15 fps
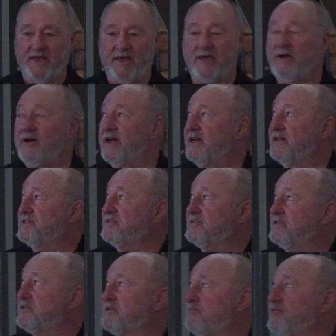The
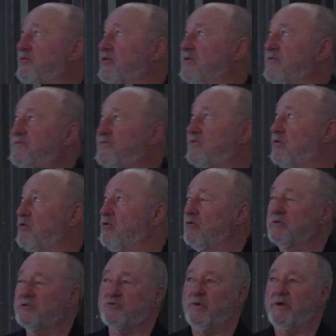EIS is approved for
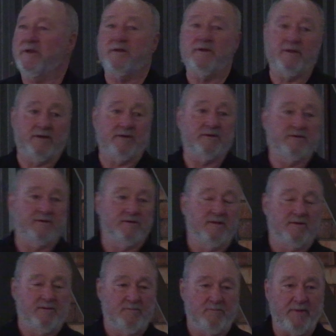all twin
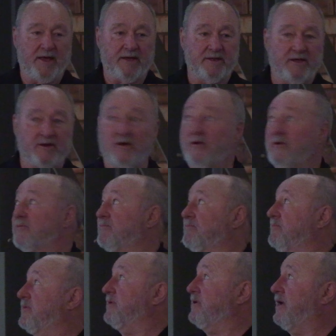magneto
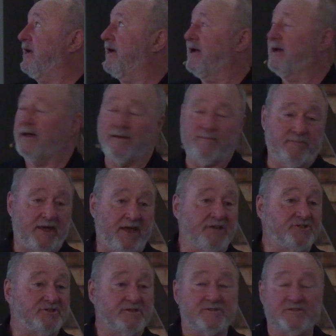um,
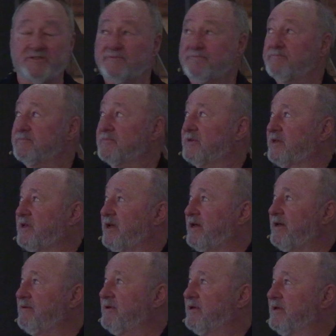engines.
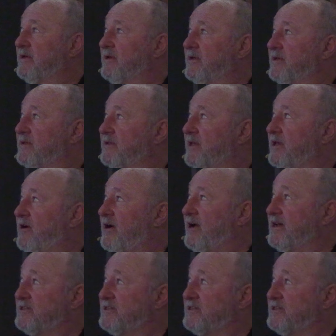Okay, the